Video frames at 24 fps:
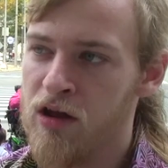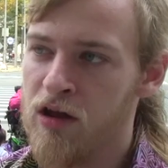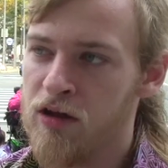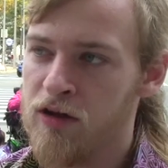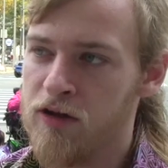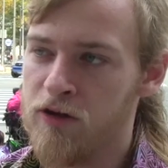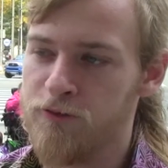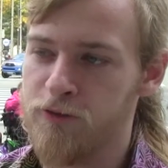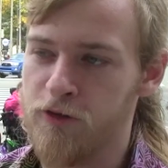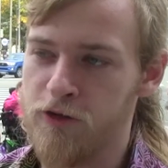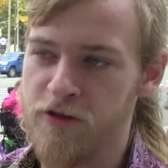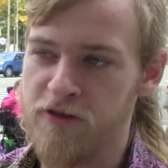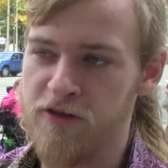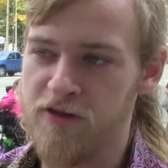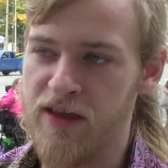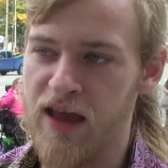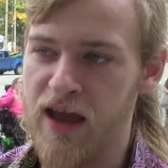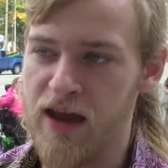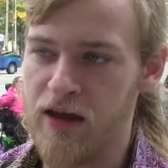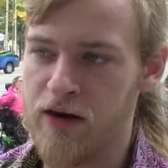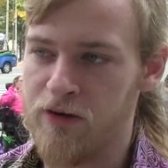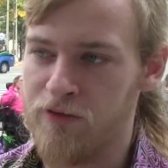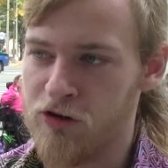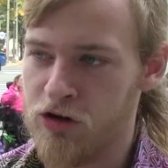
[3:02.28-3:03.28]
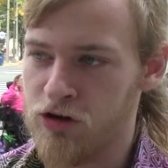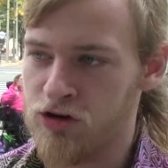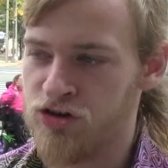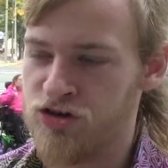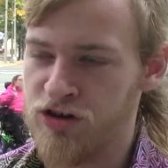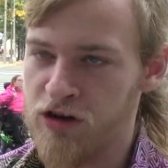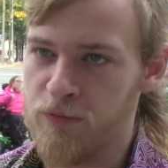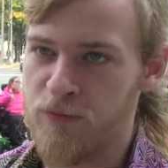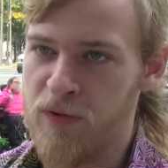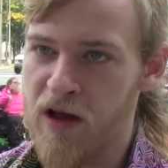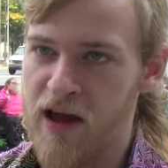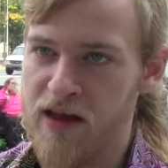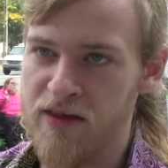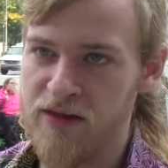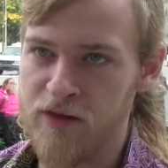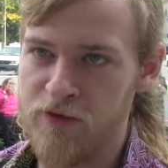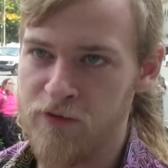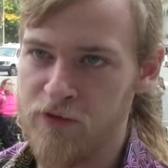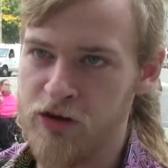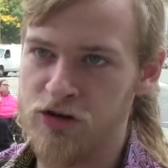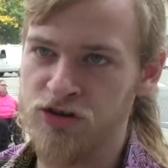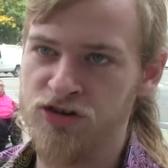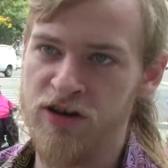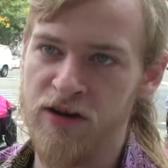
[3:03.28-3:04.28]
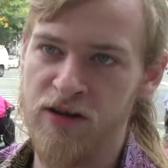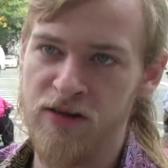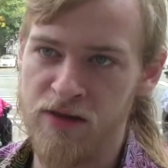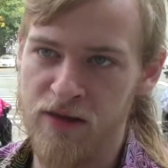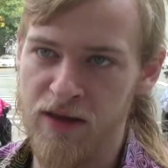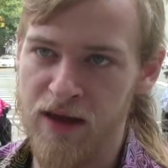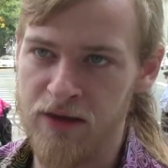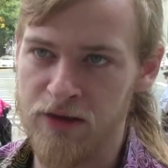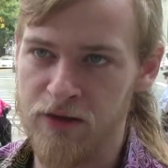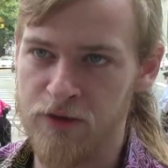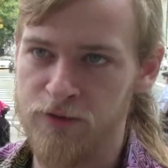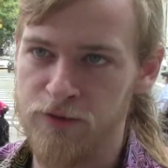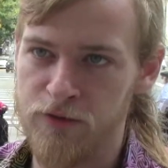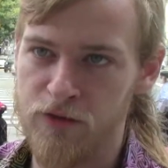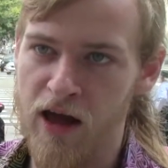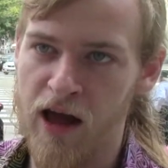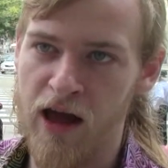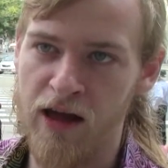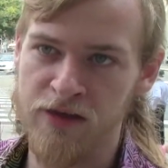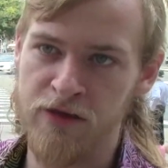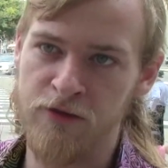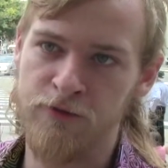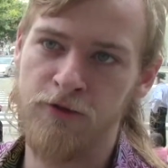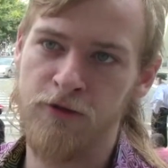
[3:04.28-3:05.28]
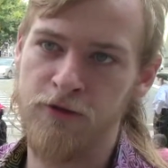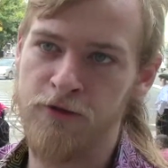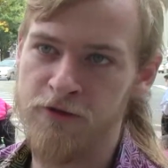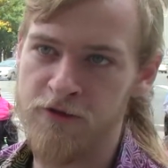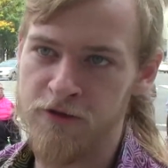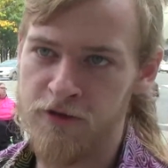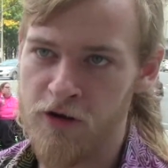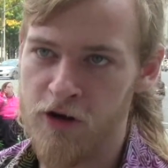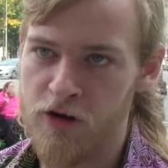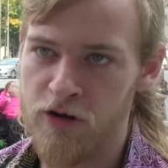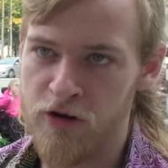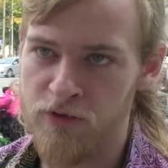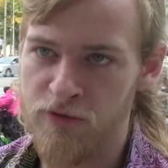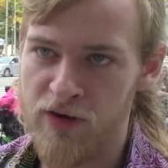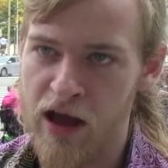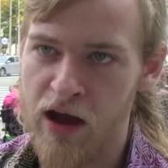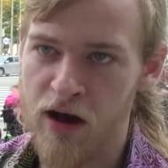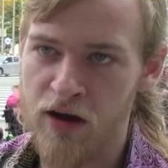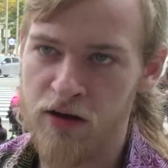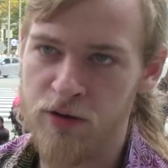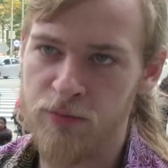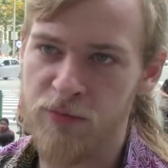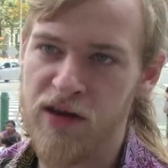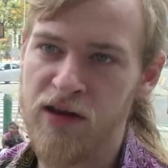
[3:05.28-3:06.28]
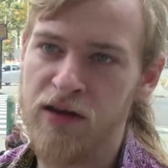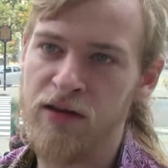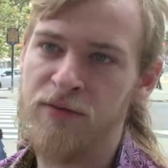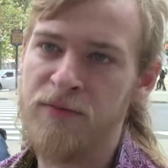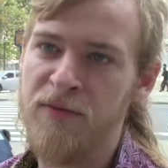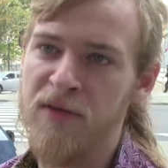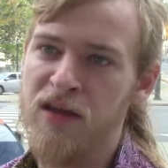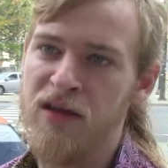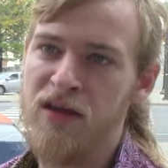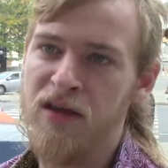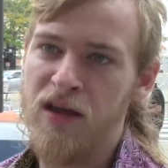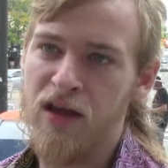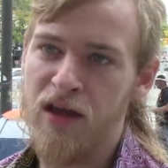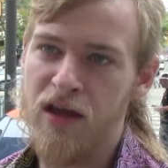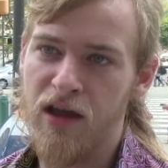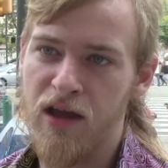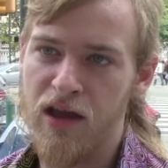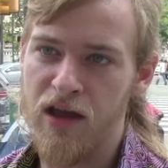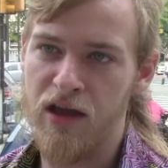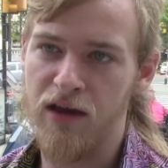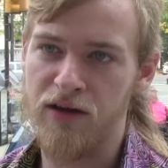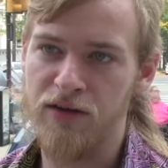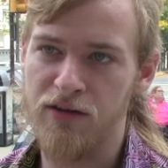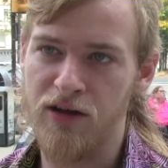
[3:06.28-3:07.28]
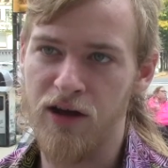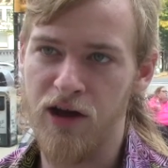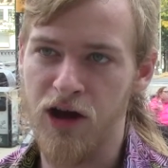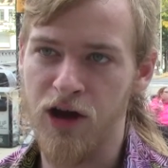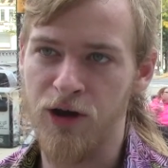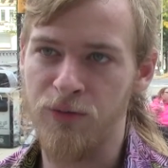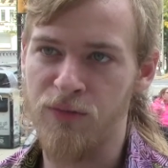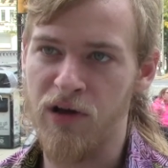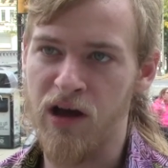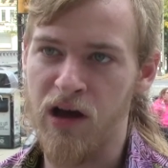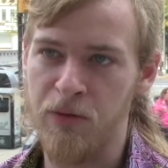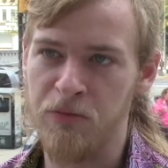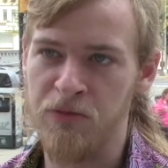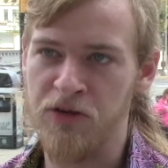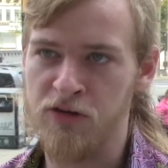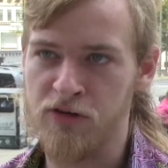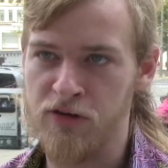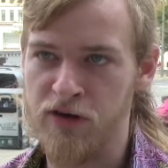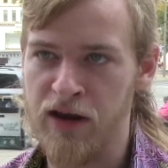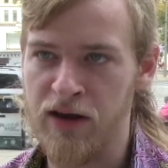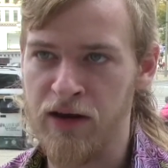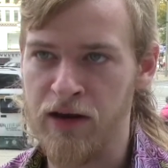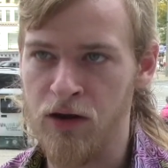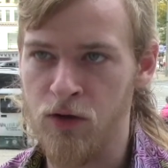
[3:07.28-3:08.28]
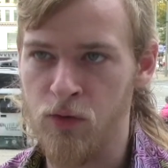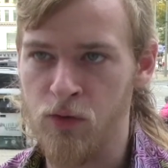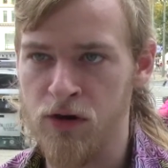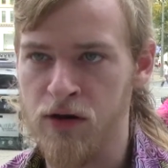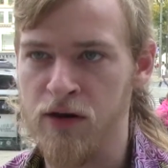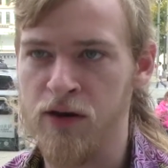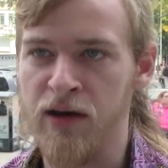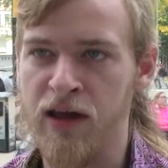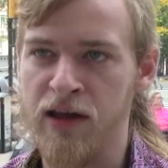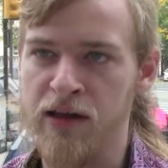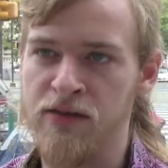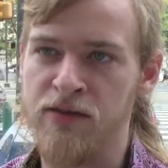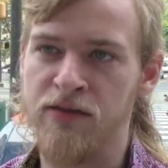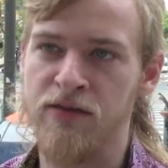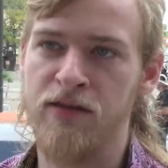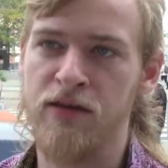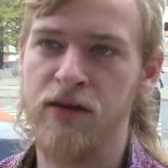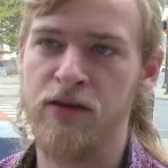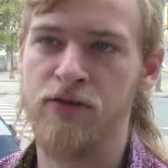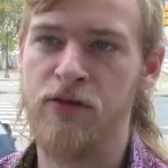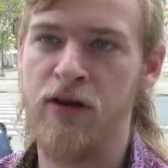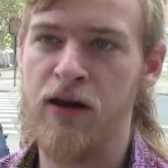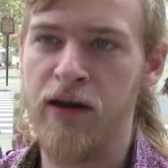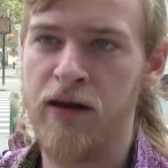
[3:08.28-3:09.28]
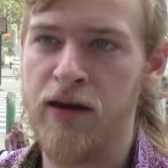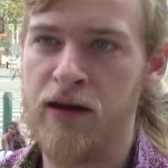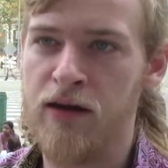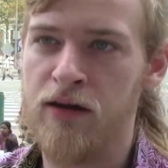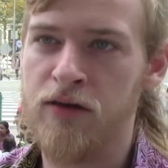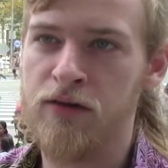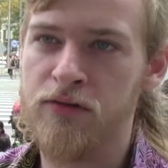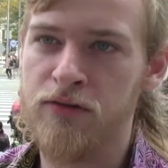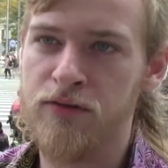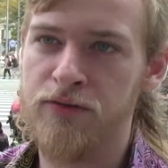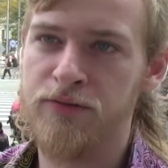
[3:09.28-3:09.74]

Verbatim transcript: converts negative energy to positive energy. It's like the philosopher's stone of alchemy, and um, I'm creating Orgonite City right now.